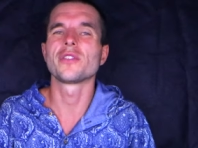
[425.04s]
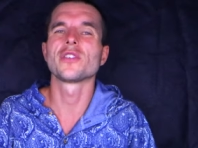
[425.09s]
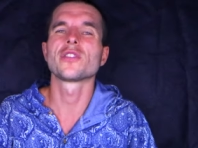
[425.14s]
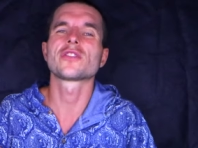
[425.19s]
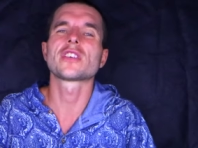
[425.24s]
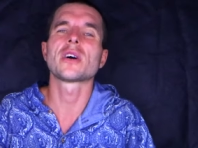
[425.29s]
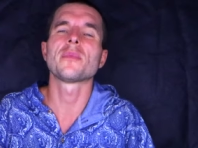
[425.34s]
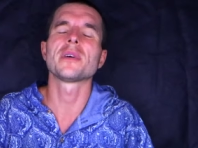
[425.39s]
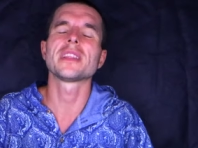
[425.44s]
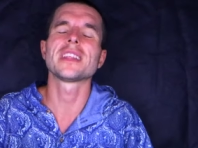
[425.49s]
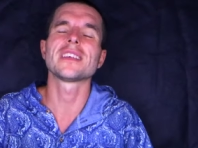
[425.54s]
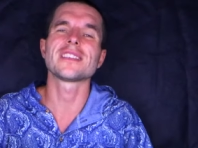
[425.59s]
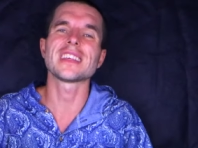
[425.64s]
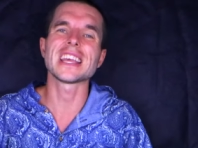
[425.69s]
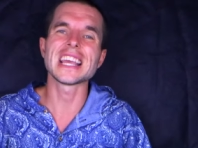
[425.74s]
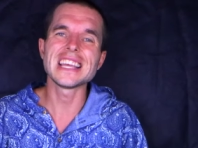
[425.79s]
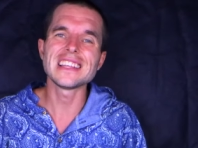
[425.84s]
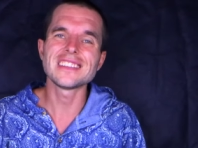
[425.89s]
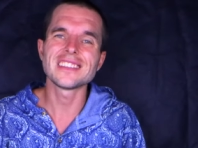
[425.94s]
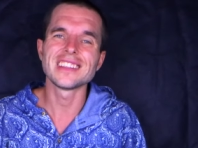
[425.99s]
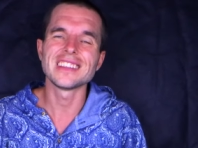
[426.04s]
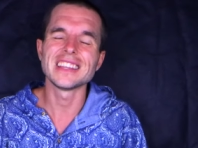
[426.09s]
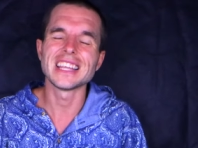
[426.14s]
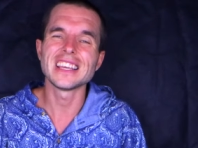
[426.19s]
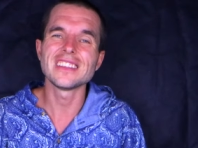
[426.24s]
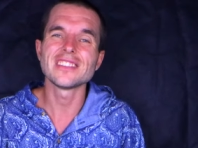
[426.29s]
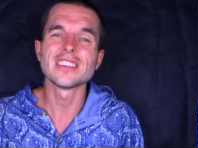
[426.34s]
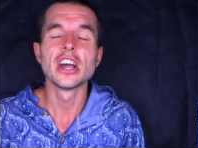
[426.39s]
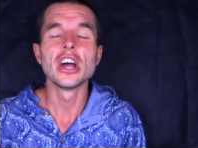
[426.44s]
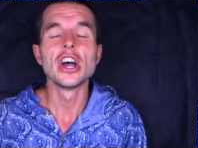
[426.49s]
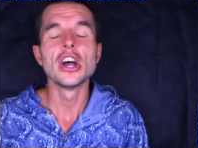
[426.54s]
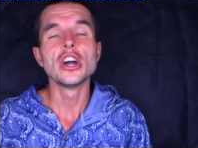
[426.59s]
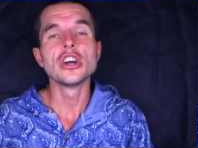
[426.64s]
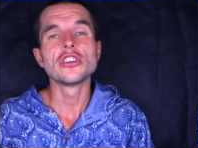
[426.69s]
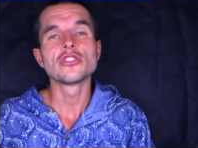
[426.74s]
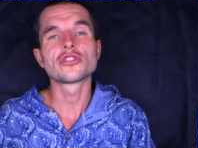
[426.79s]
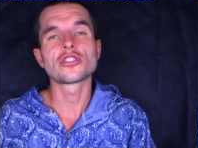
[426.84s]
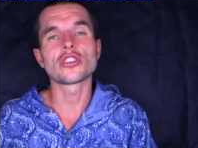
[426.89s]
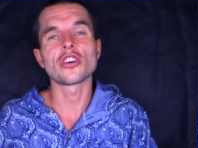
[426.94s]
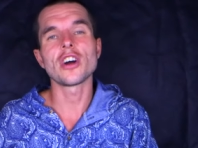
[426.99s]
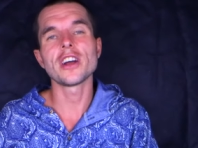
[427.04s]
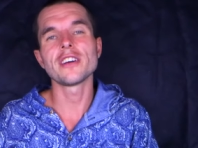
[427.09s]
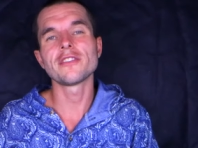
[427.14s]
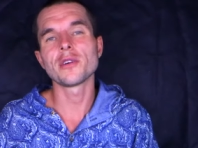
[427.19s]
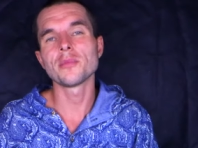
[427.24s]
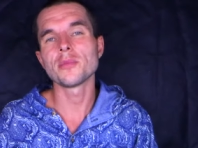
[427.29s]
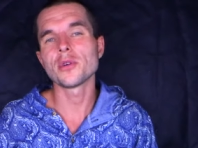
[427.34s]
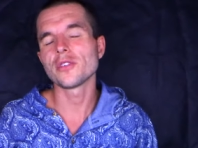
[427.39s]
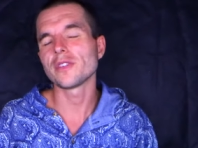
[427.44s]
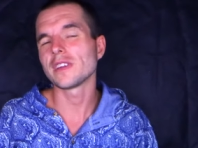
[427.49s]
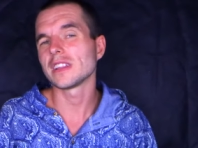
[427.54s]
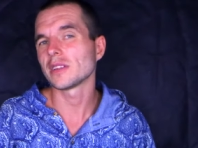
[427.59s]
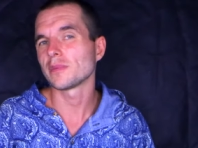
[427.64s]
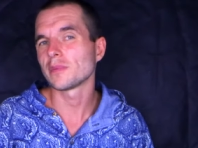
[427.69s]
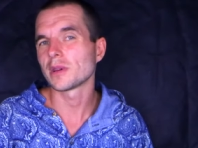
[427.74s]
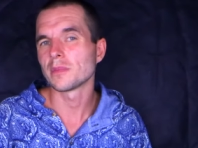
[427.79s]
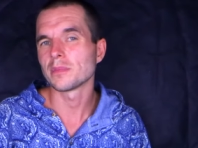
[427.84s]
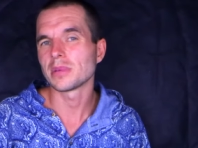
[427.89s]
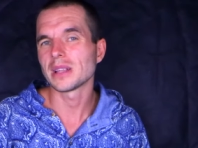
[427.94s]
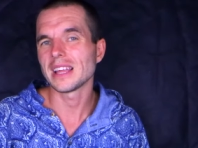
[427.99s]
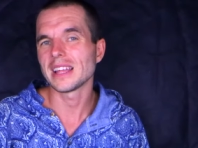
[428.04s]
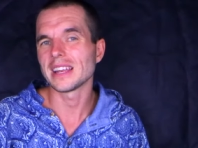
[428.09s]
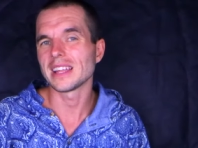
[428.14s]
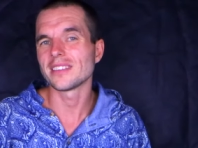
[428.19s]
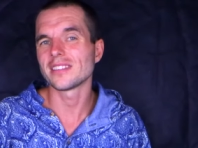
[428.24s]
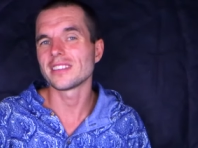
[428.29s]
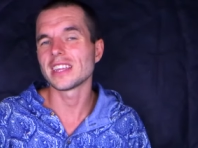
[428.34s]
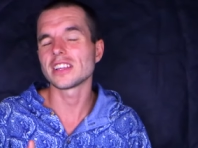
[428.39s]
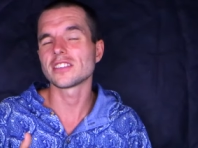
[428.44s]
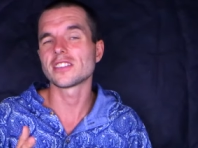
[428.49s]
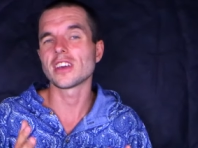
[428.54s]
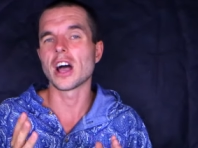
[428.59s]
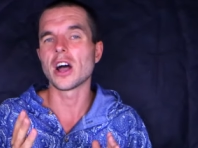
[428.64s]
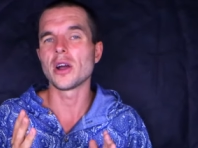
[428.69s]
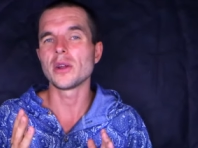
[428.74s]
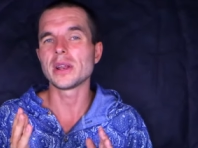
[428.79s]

if you're someone that's eating these, try removing them completely. Stick to